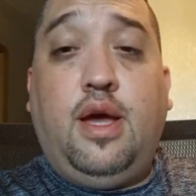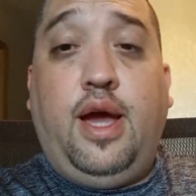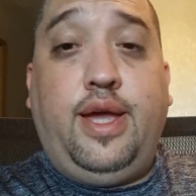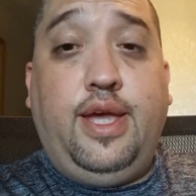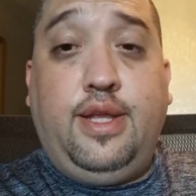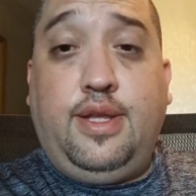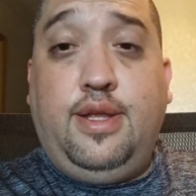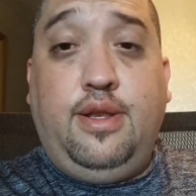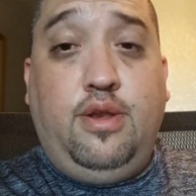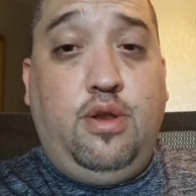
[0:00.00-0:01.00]
I hit
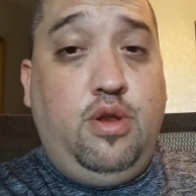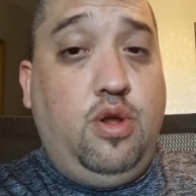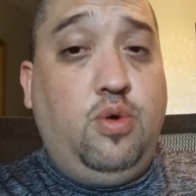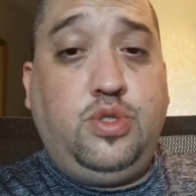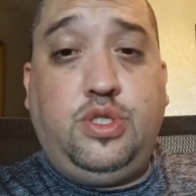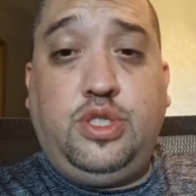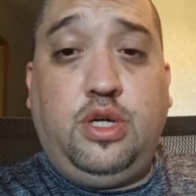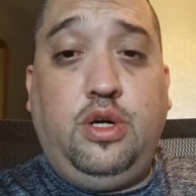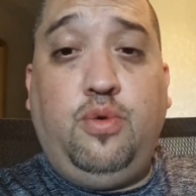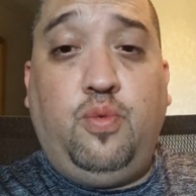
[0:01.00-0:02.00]
no
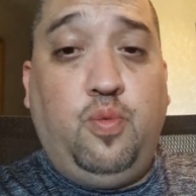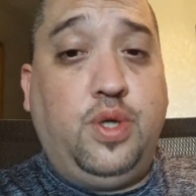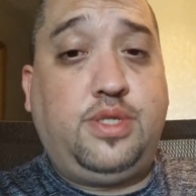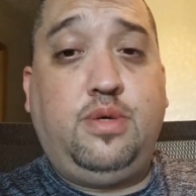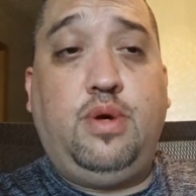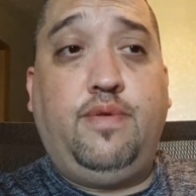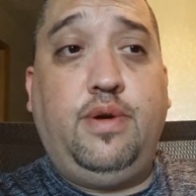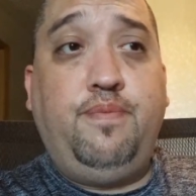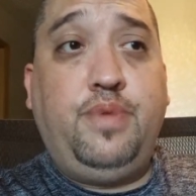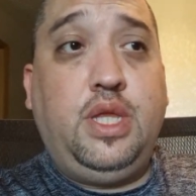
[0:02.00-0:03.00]
shudder whatsoever.
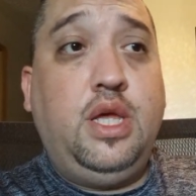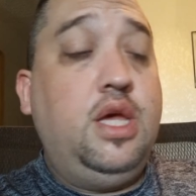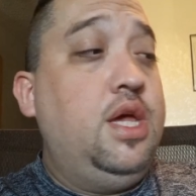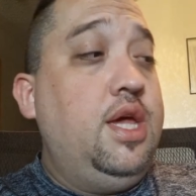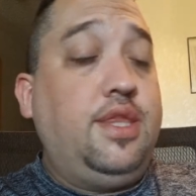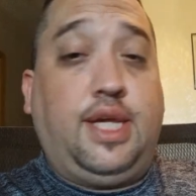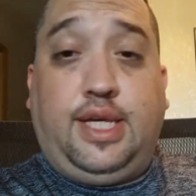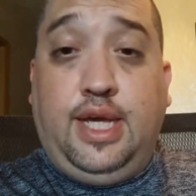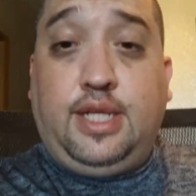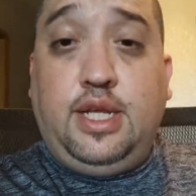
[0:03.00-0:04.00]
The
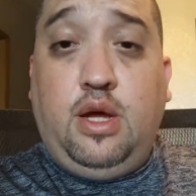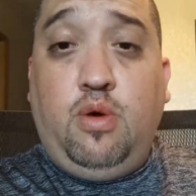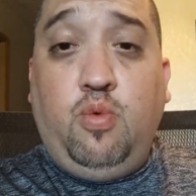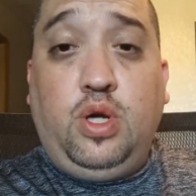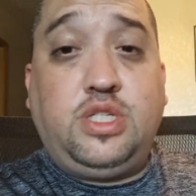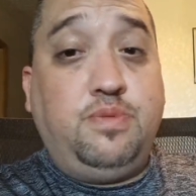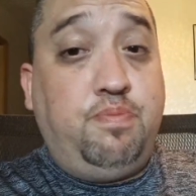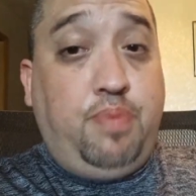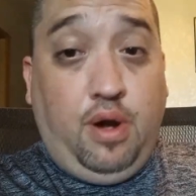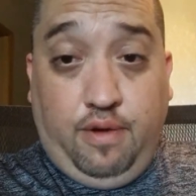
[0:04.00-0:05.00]
kick down works
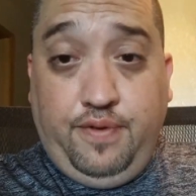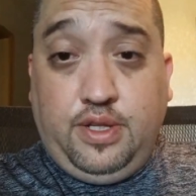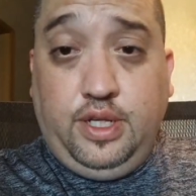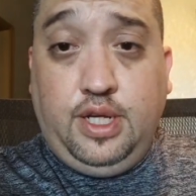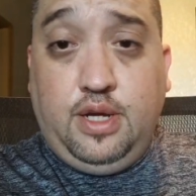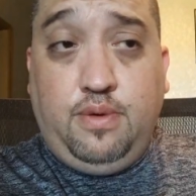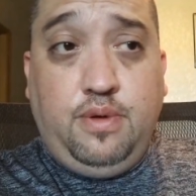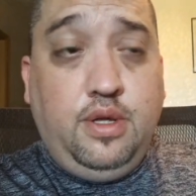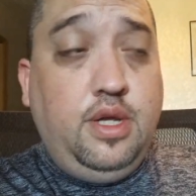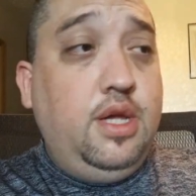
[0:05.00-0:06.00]
perfectly now.
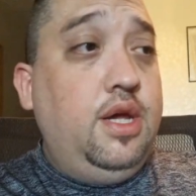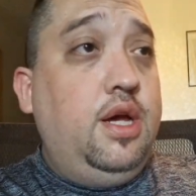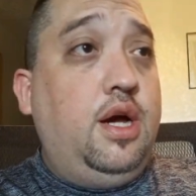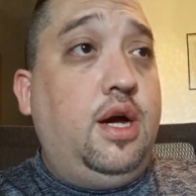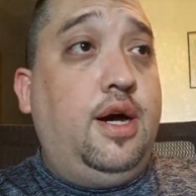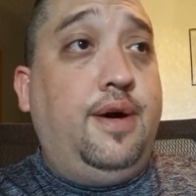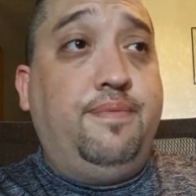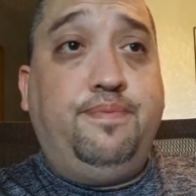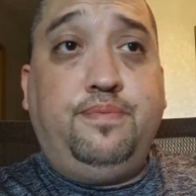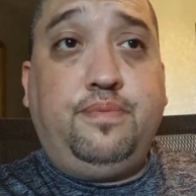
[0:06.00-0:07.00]

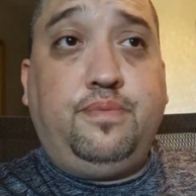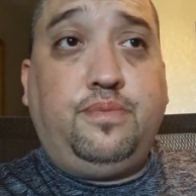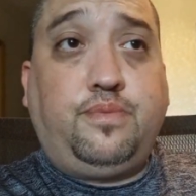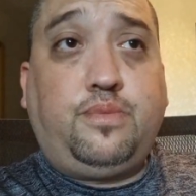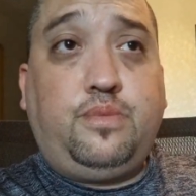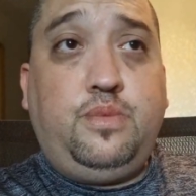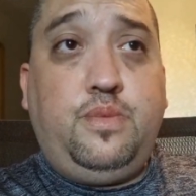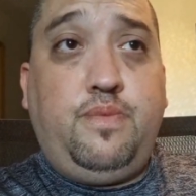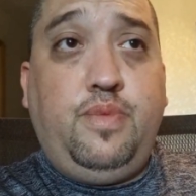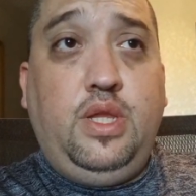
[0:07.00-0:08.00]
And
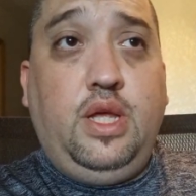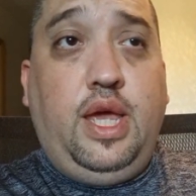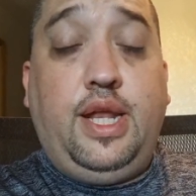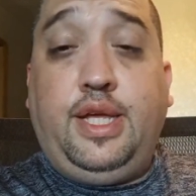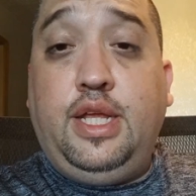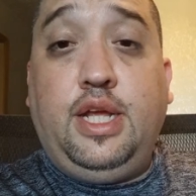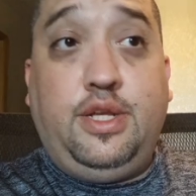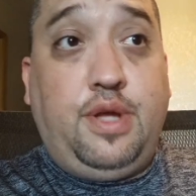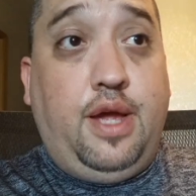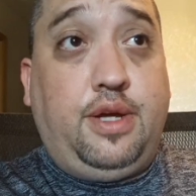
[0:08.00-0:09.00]
again,
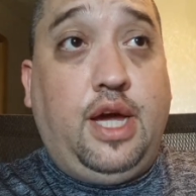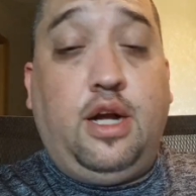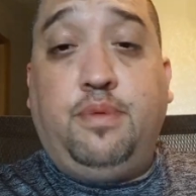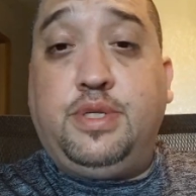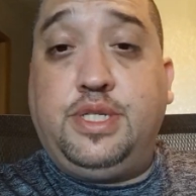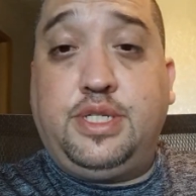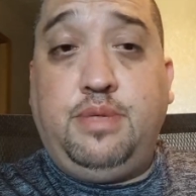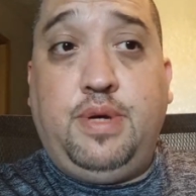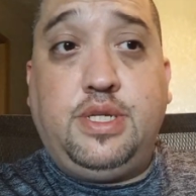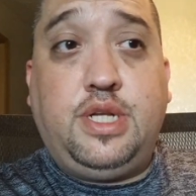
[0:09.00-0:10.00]
I got it up to 60
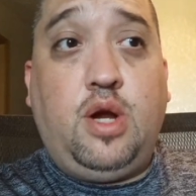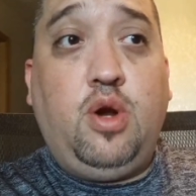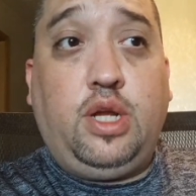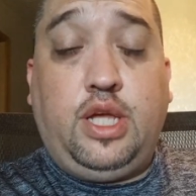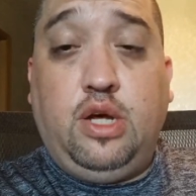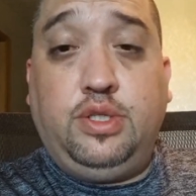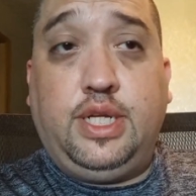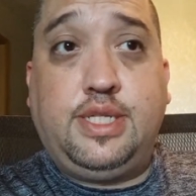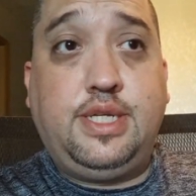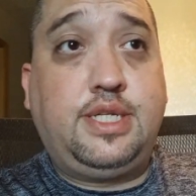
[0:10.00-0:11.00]
miles an hour, held it
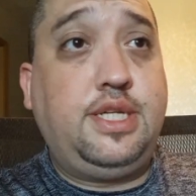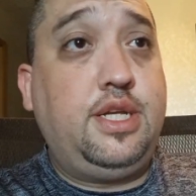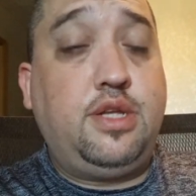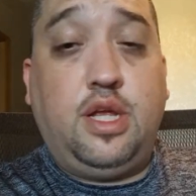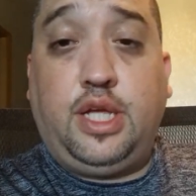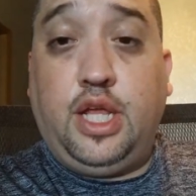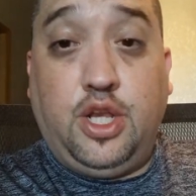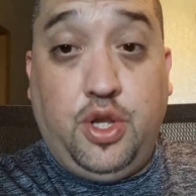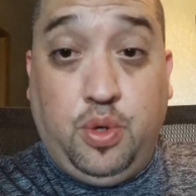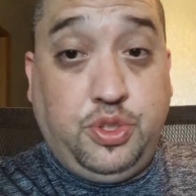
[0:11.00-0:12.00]
at 60.
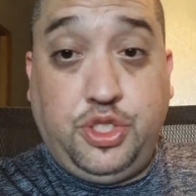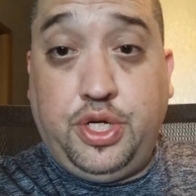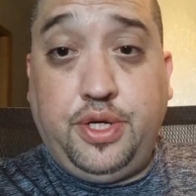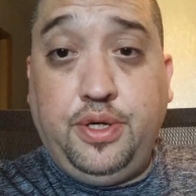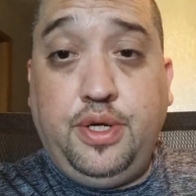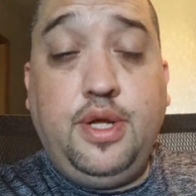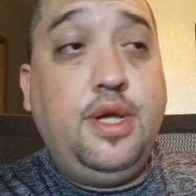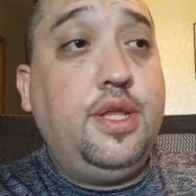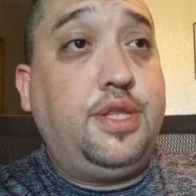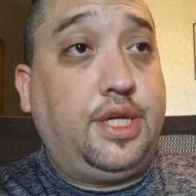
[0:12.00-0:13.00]
Again, no shudder.
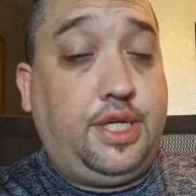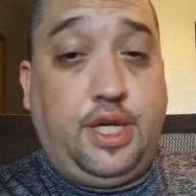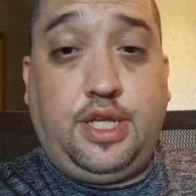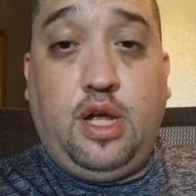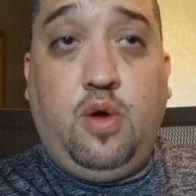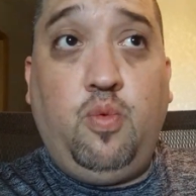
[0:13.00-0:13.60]
The kick down